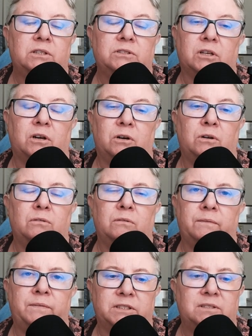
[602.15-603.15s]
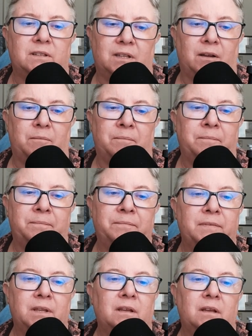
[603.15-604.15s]
So visit them.
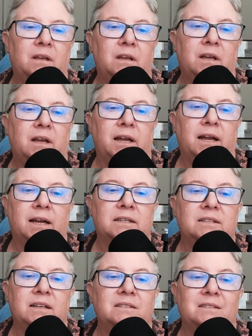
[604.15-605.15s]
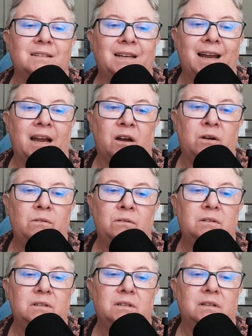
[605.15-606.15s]
Access
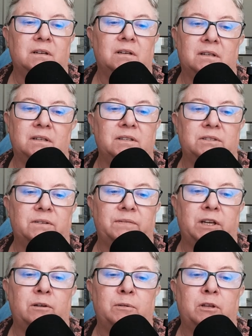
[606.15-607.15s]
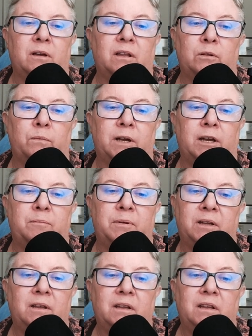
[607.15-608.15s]
Now uh, is available on the
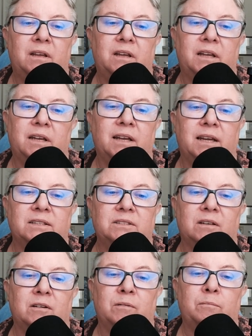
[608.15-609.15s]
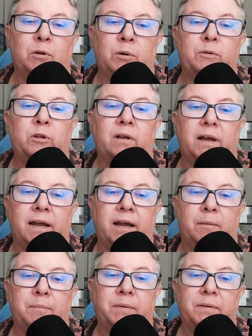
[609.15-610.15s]
web and as a mobile
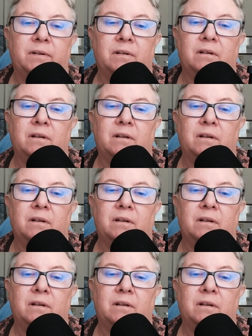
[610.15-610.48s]
app.